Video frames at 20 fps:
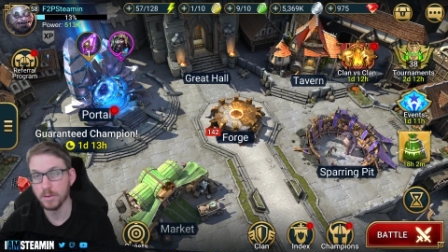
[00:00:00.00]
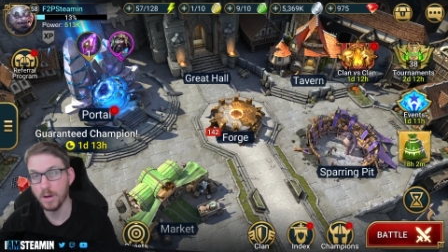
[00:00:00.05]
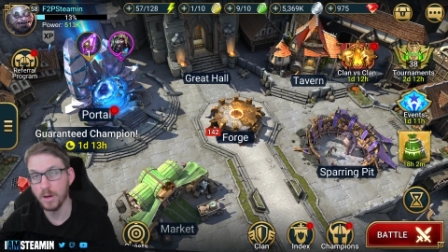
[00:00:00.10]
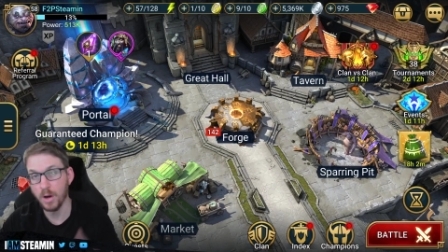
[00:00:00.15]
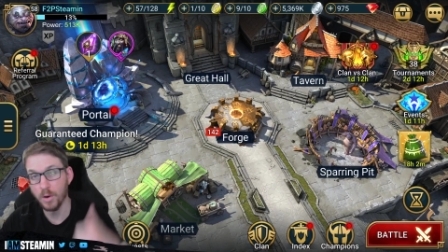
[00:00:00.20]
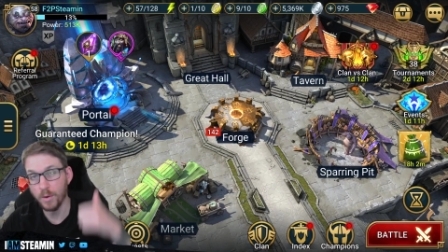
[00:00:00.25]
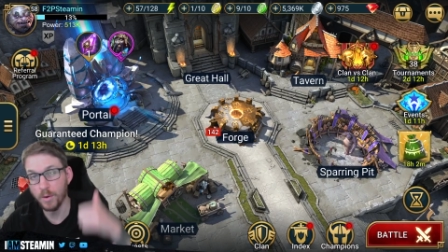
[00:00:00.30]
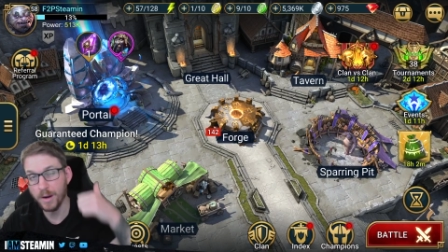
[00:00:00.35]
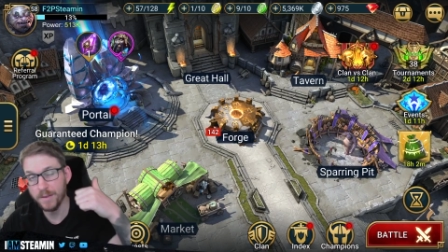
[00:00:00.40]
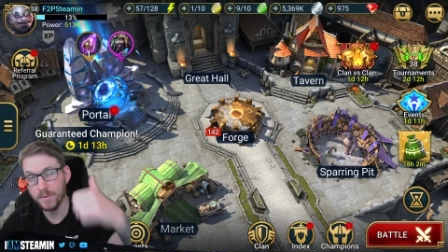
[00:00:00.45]

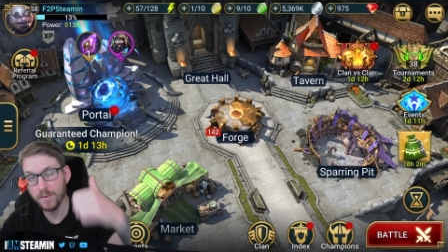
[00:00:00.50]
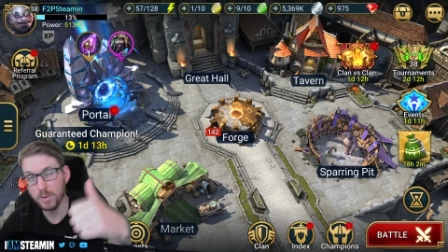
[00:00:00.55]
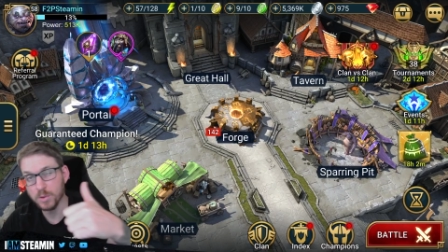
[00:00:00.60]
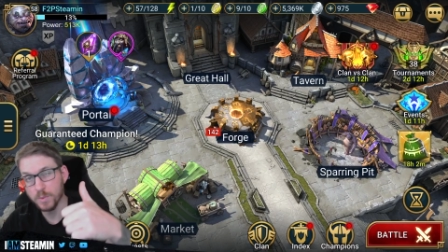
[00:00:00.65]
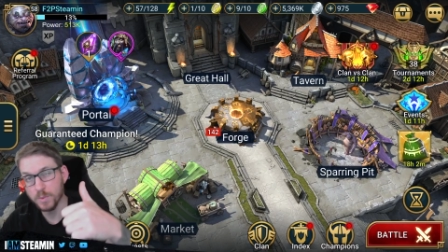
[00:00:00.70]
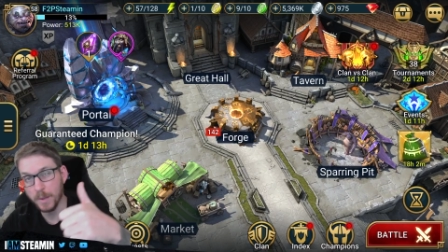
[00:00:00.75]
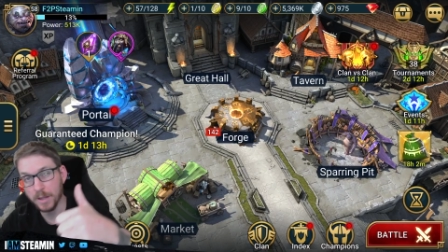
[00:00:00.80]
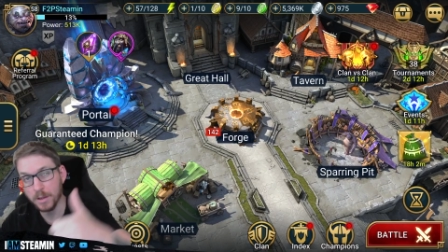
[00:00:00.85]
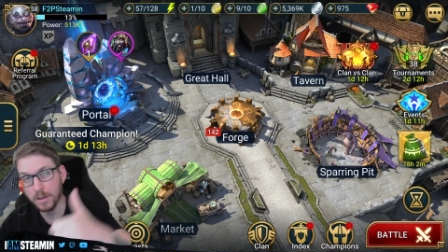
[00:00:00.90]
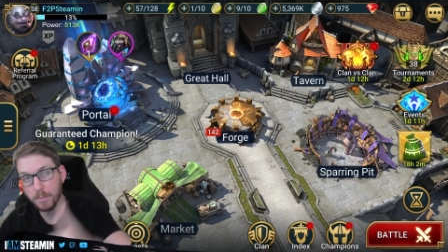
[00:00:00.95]
Alright
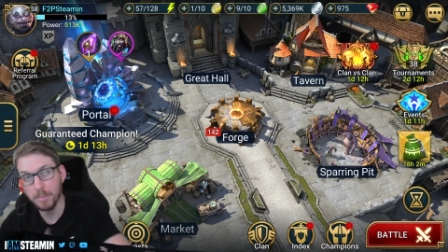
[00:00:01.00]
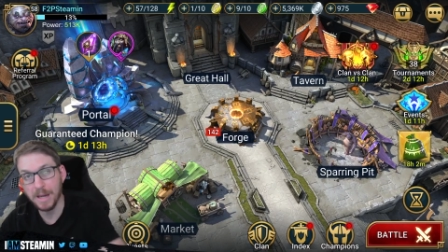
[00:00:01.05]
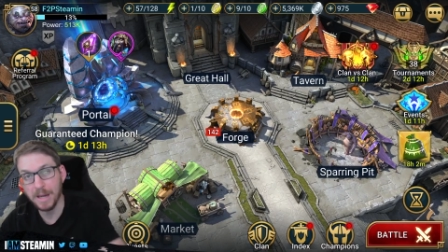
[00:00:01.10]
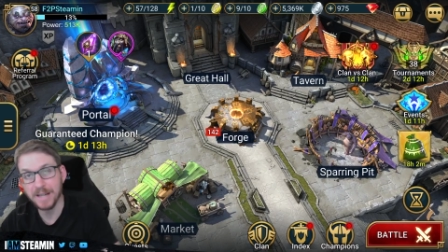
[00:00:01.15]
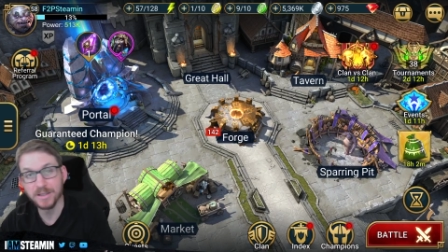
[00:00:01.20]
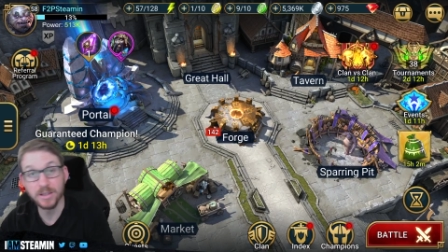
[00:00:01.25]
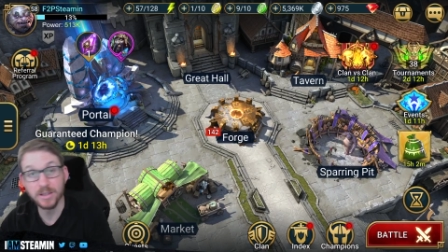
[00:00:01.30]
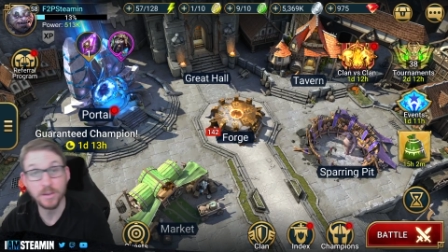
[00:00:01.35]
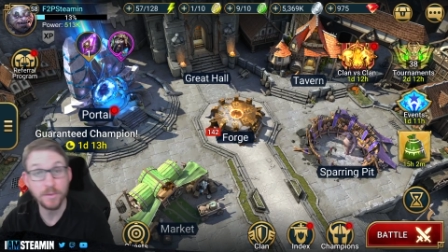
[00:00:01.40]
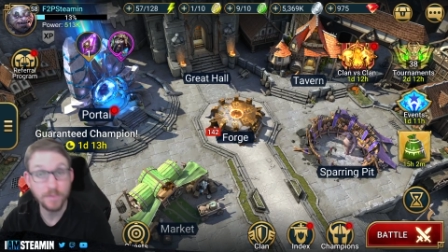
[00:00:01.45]
folks, welcome
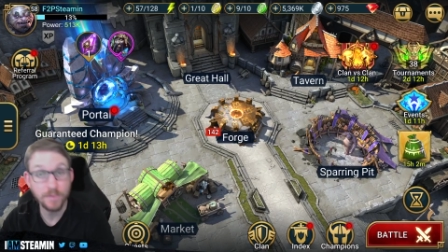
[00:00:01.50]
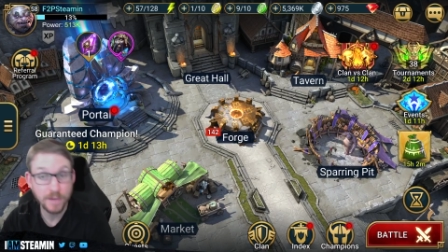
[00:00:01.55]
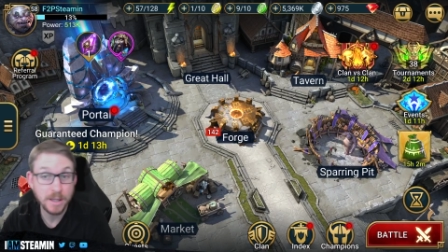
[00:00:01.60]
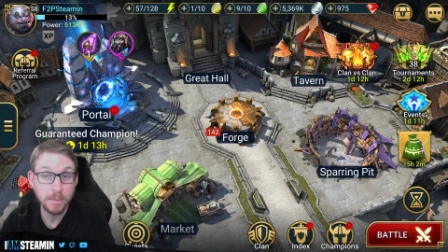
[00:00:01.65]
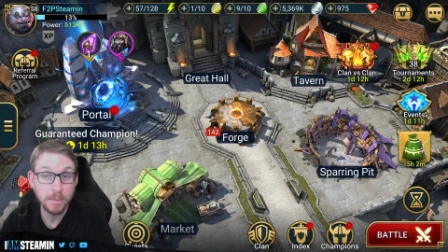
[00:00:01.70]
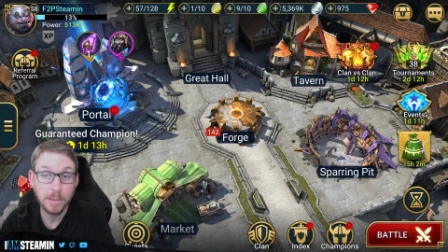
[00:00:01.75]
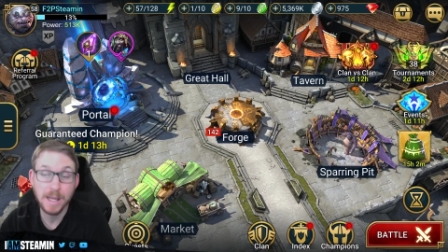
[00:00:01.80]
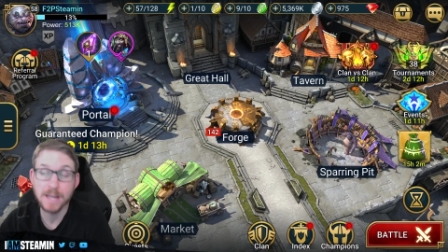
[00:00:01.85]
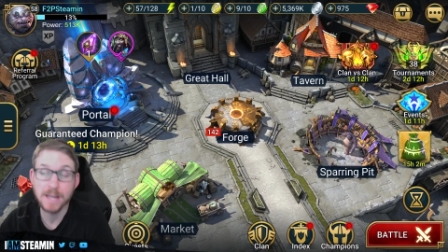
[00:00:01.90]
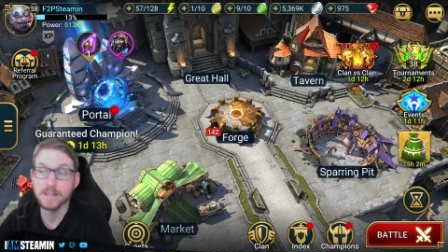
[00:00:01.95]
back to the Free
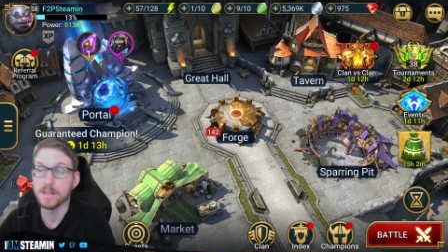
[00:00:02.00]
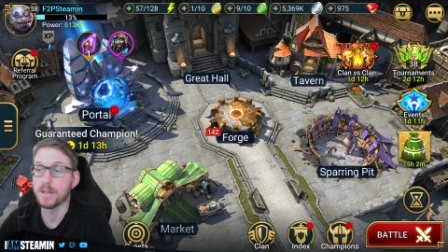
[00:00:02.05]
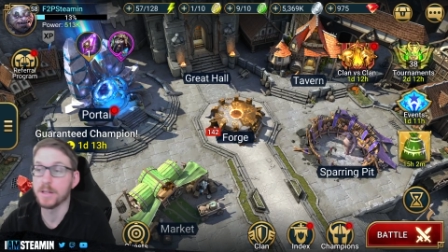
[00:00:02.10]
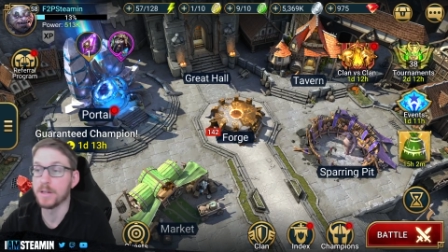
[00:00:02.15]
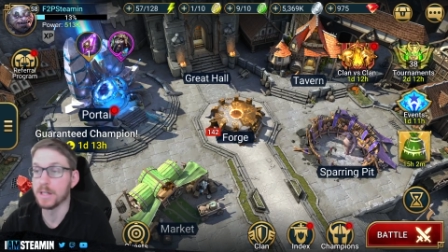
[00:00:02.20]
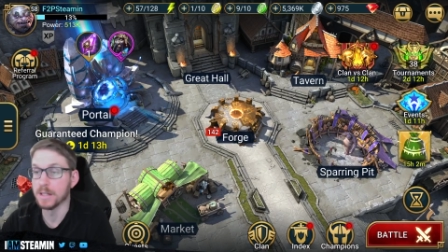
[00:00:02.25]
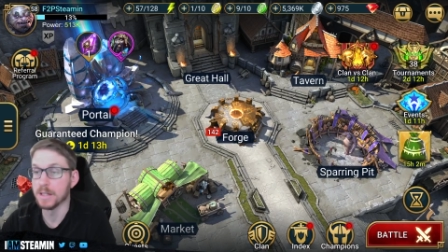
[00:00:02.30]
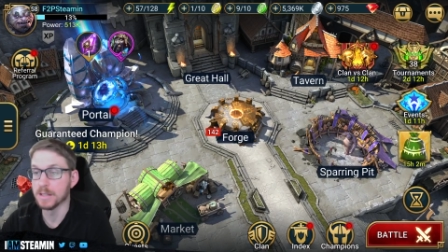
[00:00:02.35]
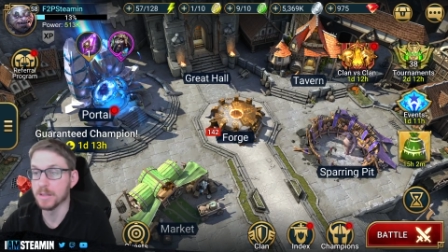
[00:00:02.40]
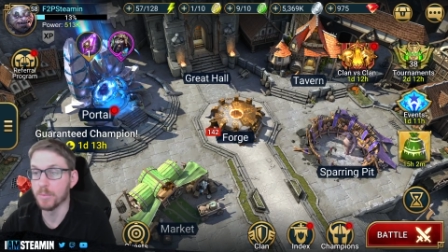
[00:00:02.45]
to Plat
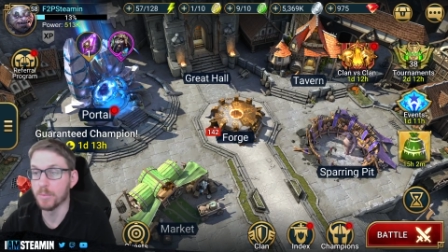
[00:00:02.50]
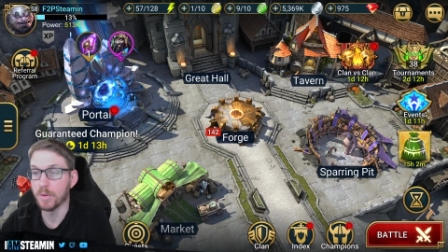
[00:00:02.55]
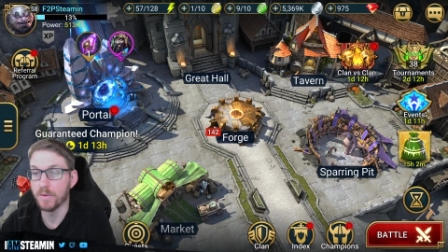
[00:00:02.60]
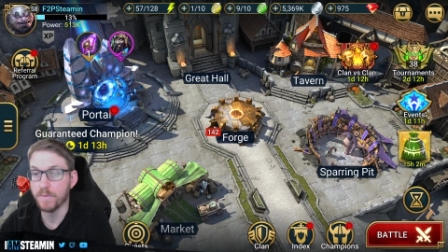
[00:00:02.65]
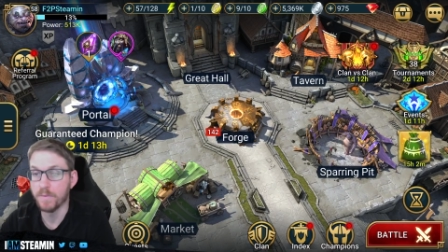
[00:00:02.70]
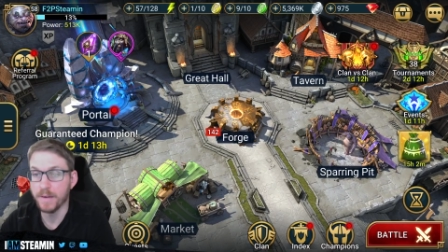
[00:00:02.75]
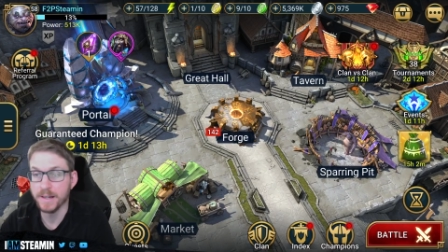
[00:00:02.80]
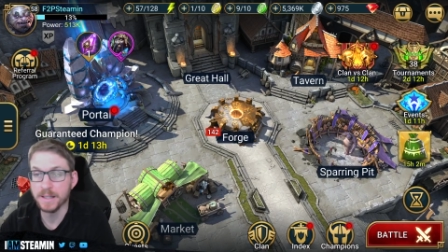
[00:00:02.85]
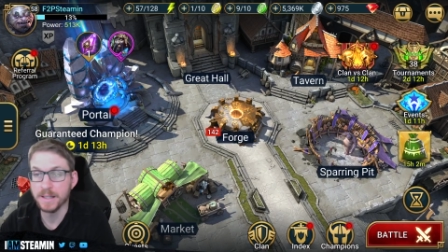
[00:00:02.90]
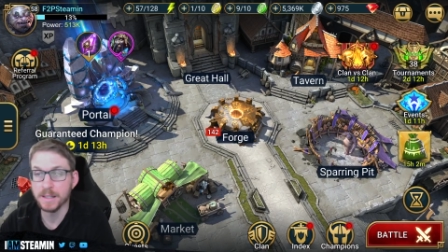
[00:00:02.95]
series, and we're
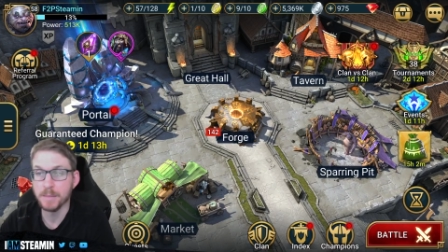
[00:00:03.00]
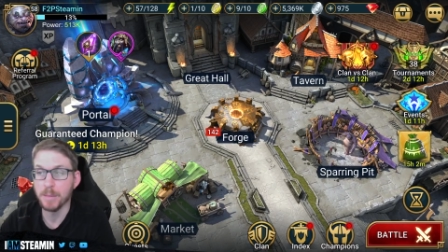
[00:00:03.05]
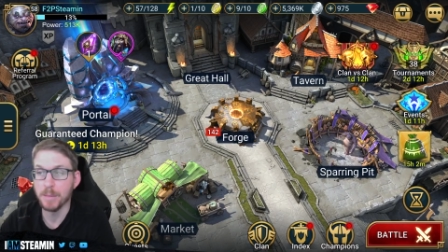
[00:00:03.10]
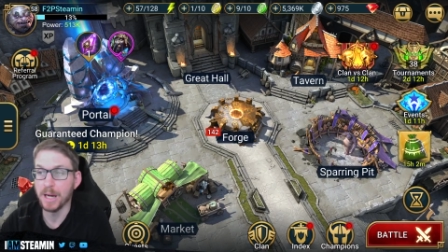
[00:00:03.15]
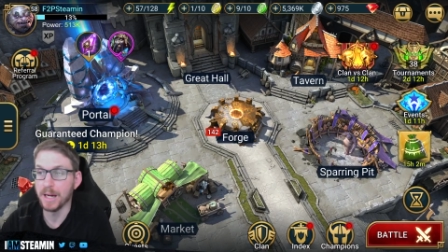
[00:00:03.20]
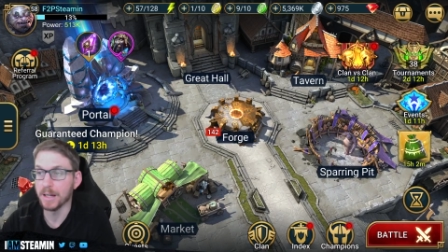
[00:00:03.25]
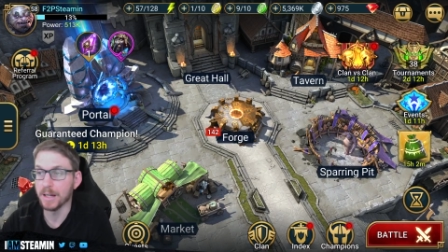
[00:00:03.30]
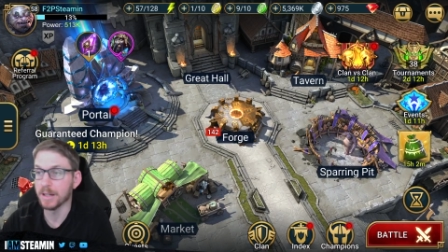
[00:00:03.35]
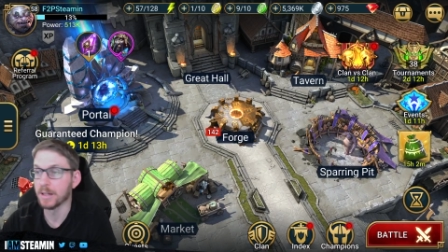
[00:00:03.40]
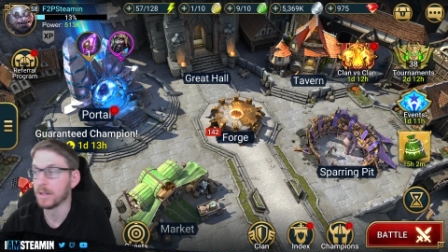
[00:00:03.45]
finally
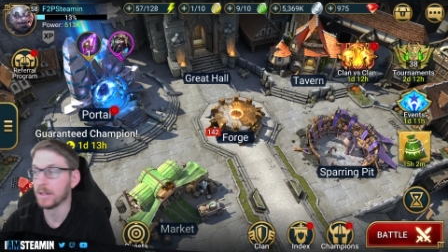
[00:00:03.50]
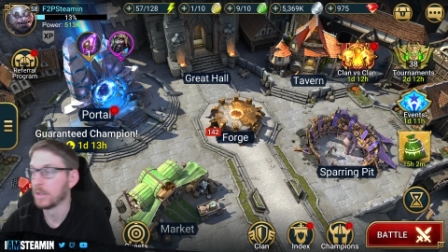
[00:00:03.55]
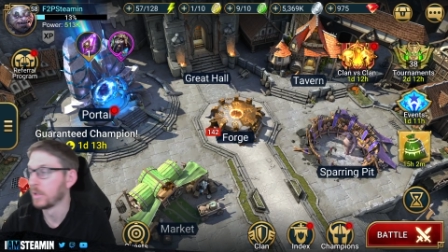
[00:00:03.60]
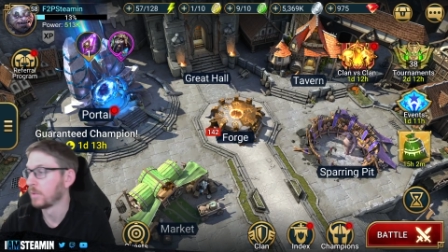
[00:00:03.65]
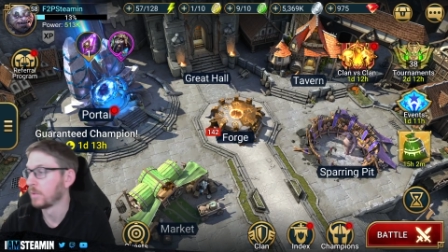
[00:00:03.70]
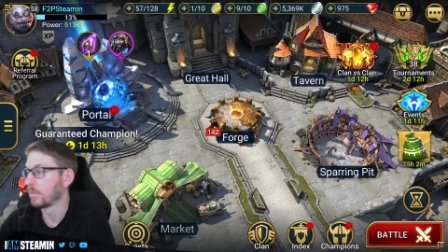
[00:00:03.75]
back.